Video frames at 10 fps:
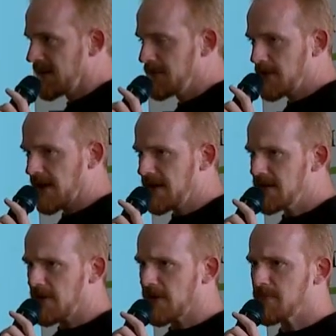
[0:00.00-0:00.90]
You
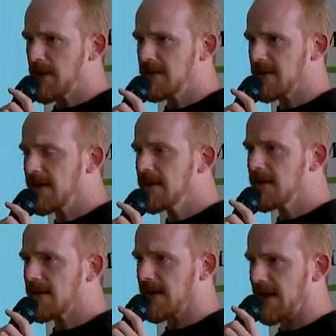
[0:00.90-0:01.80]
cannot maintain
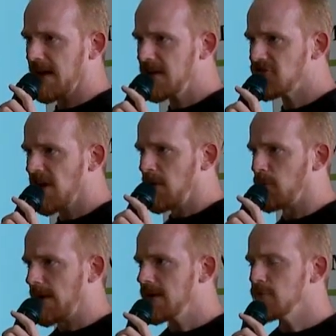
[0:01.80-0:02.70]
a hedge
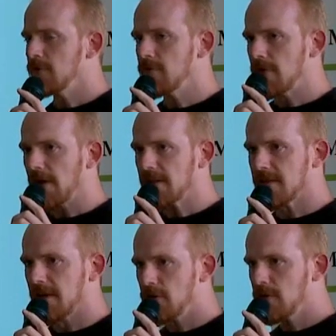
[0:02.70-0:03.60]
when you do not
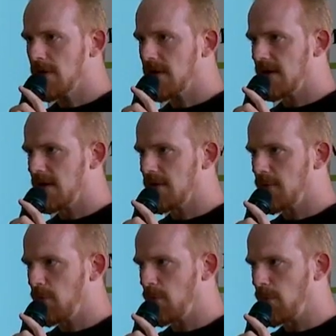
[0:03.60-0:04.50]
know